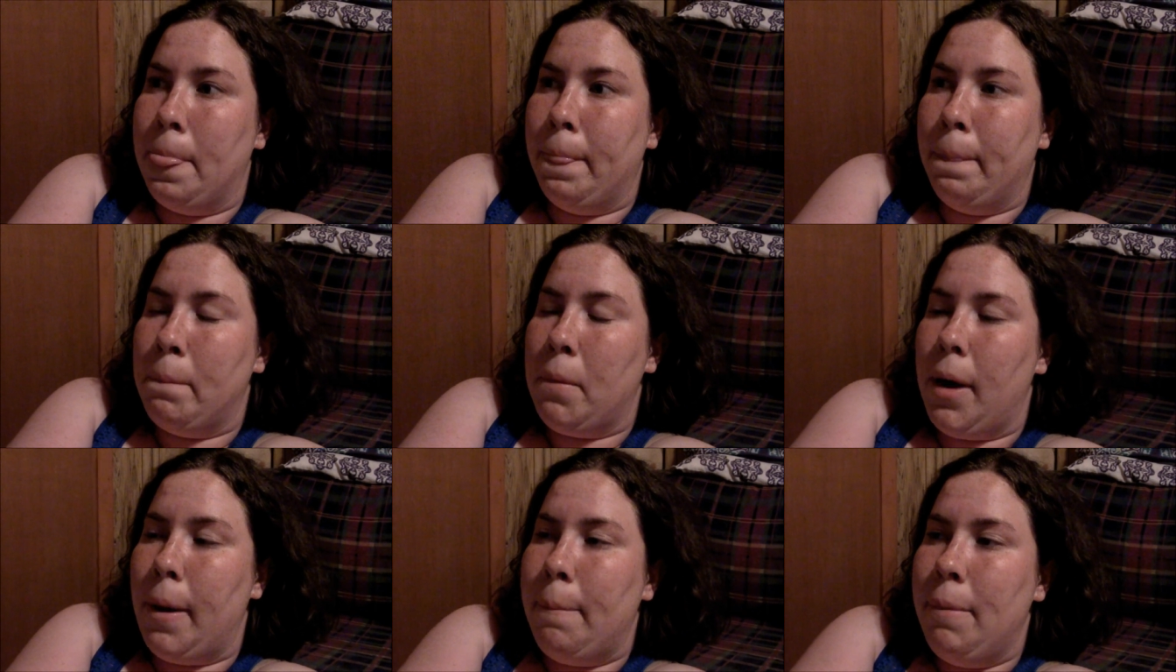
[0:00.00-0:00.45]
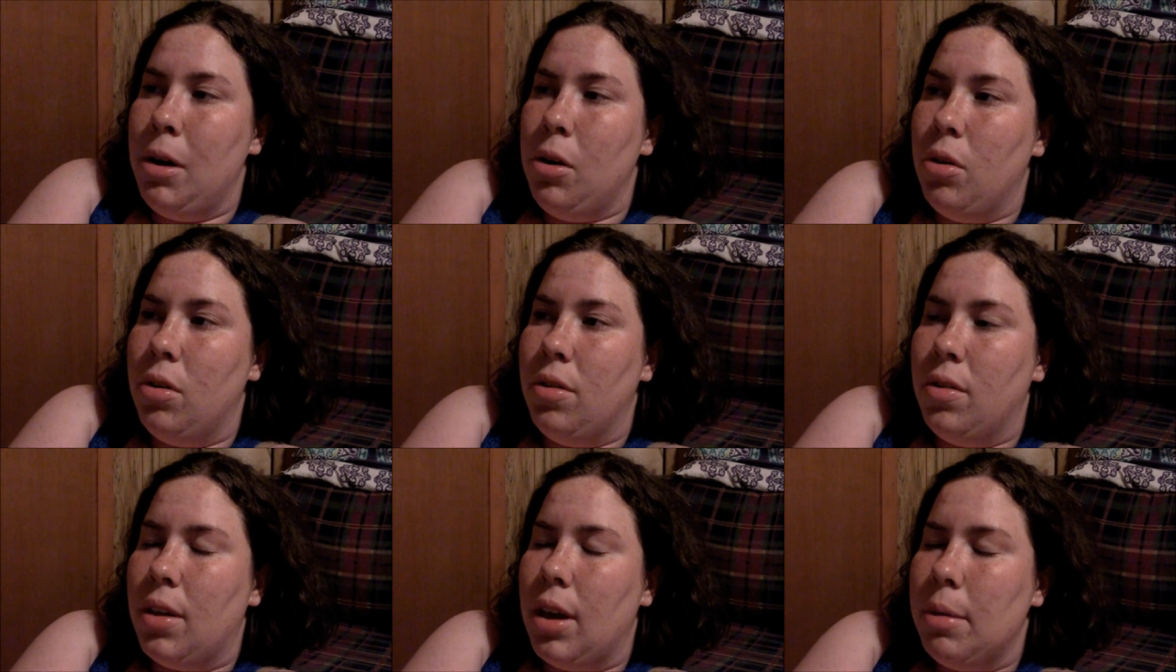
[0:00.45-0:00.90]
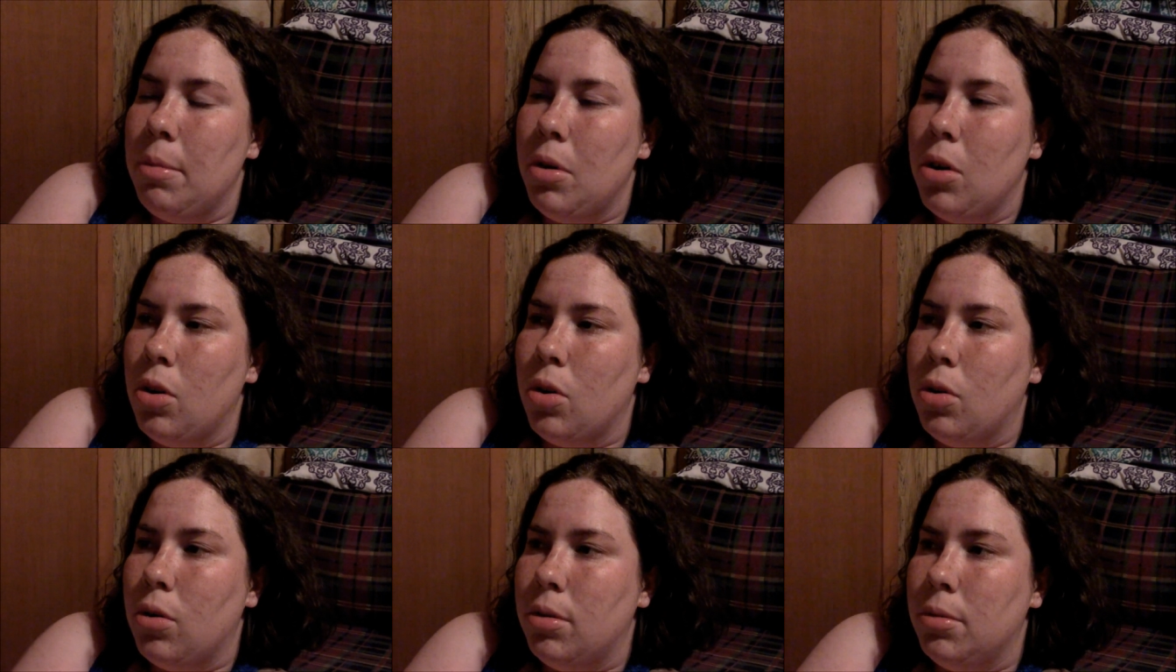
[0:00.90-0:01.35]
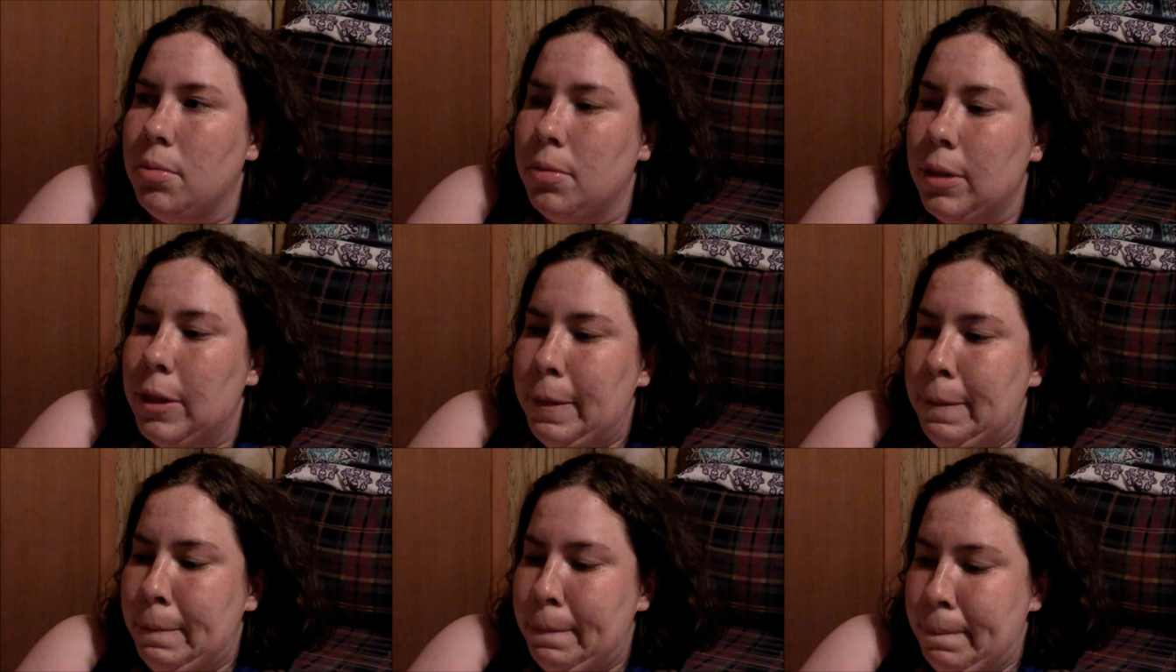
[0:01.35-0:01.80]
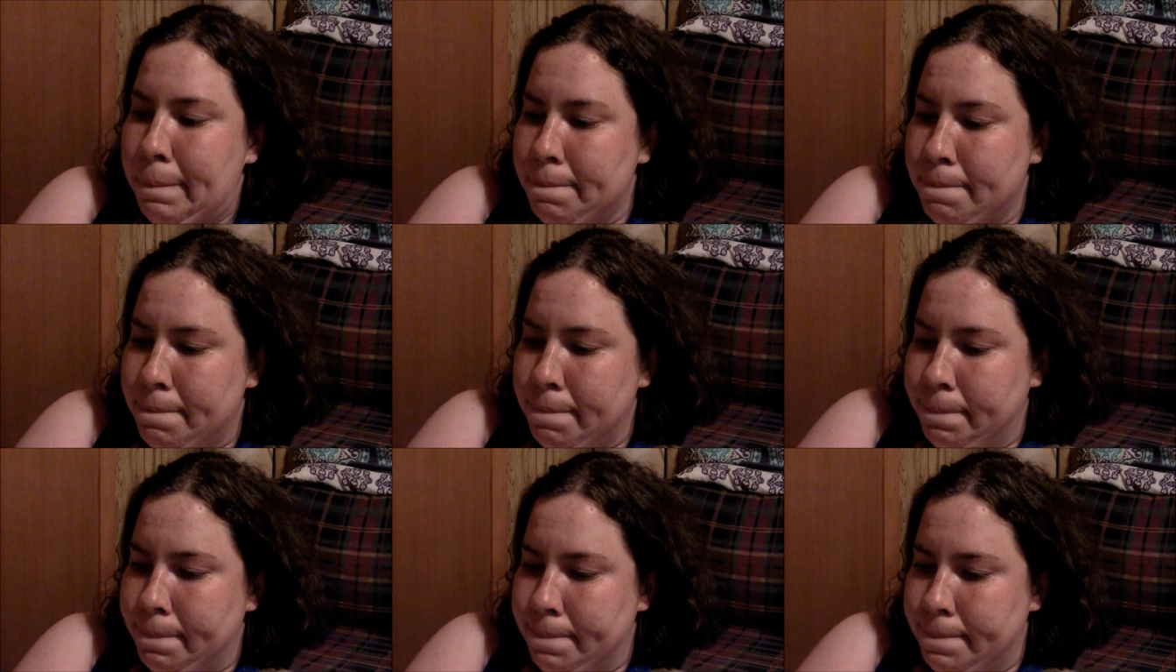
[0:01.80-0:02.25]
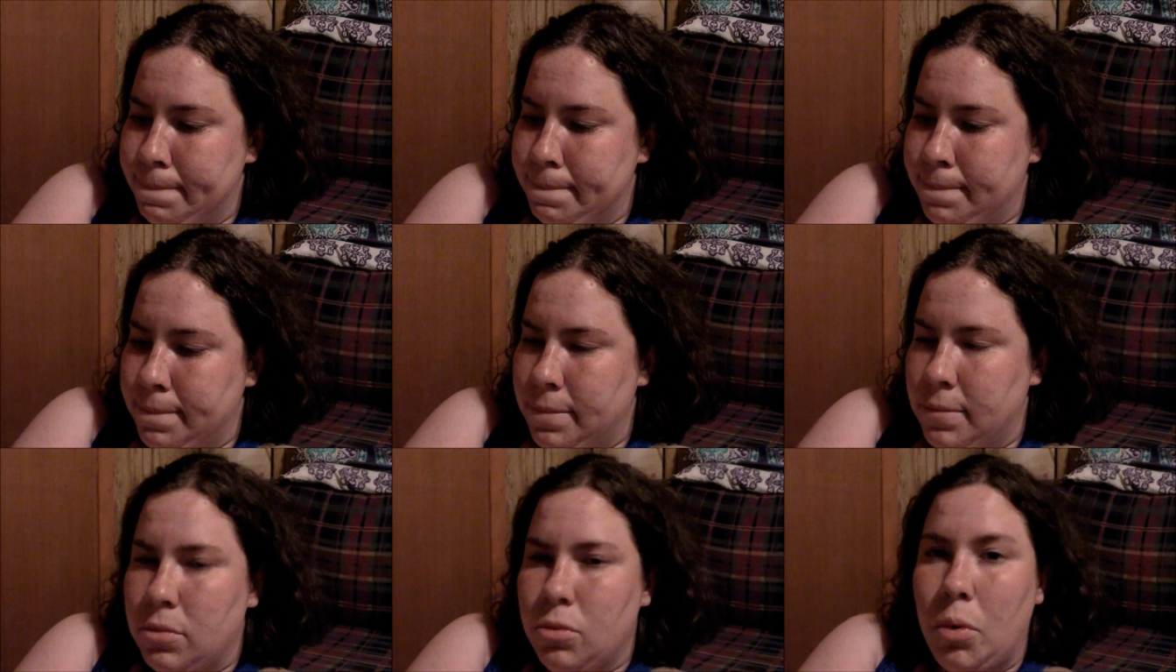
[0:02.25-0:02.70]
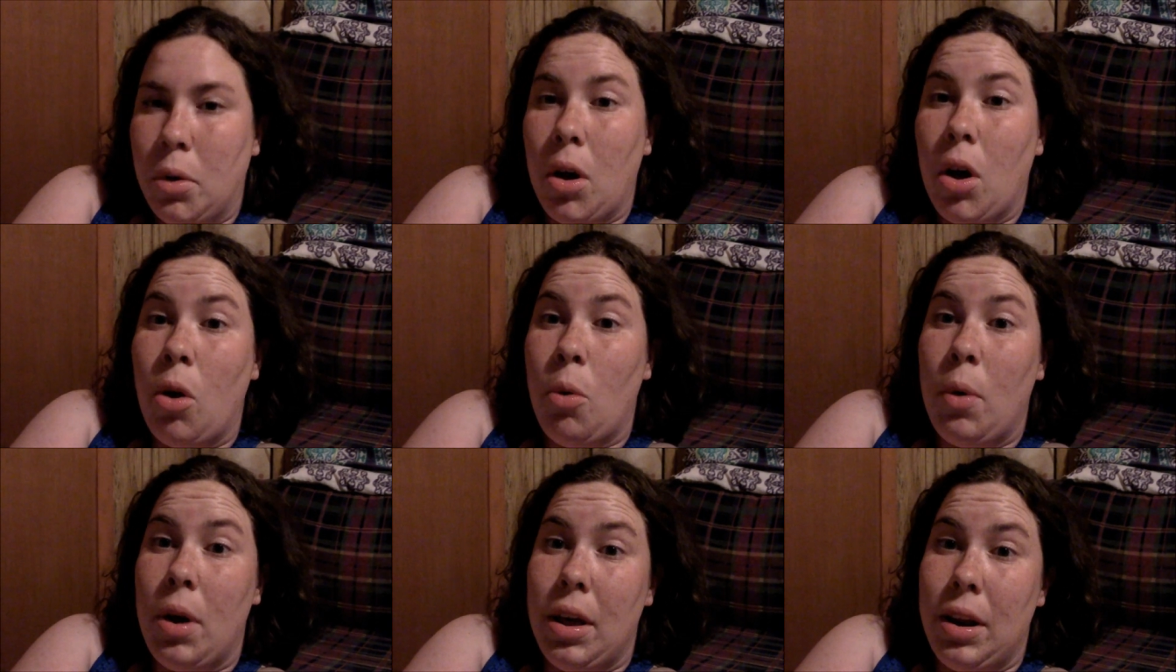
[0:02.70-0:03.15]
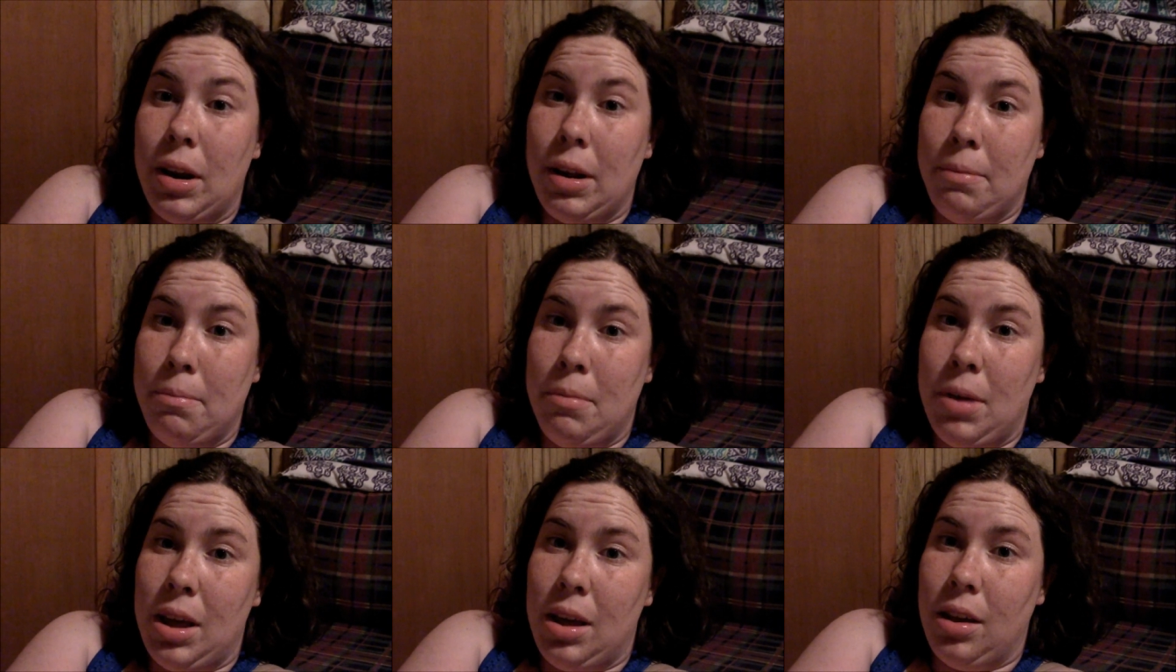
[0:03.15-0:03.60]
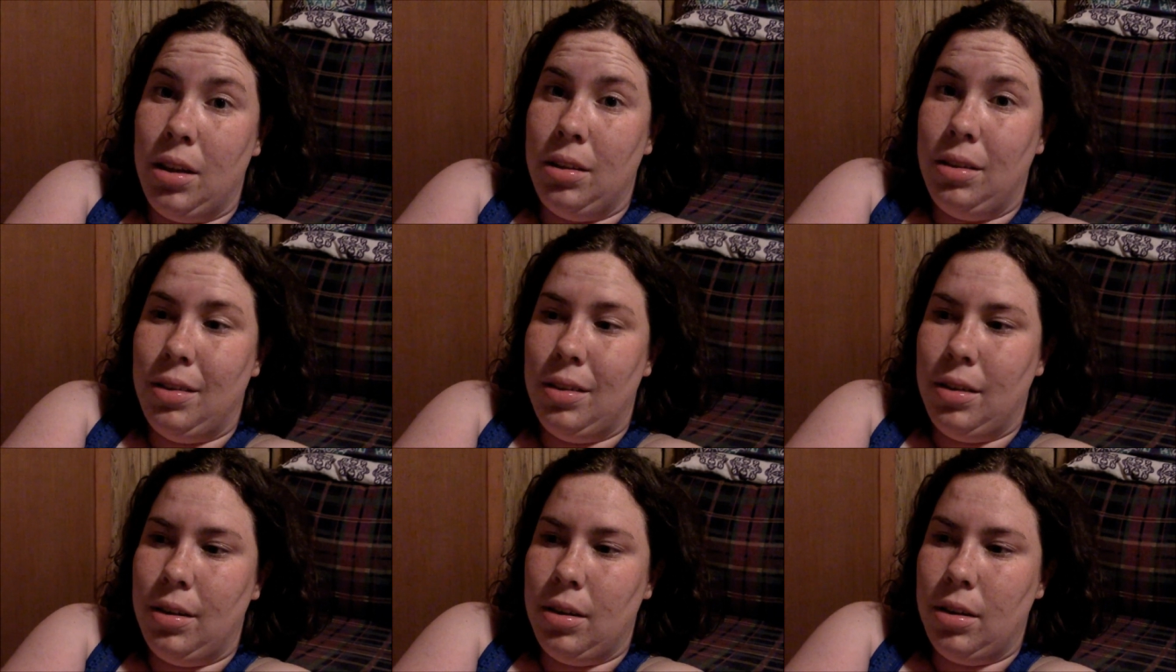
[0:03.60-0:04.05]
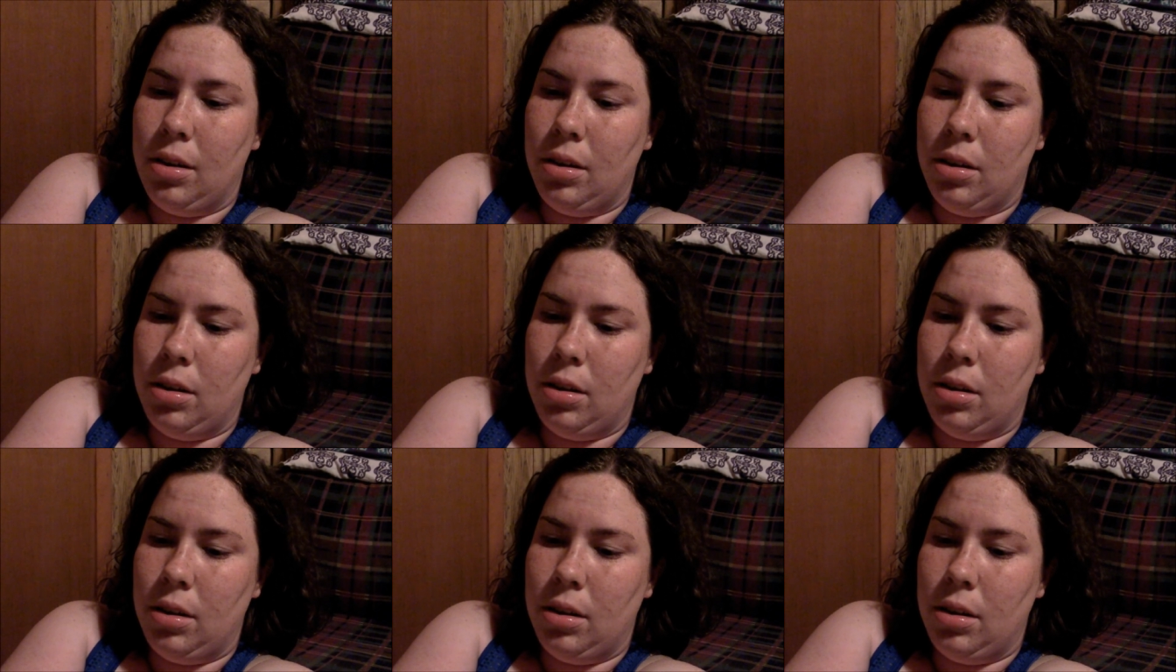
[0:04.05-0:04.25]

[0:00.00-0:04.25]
my parents came home, we all went and met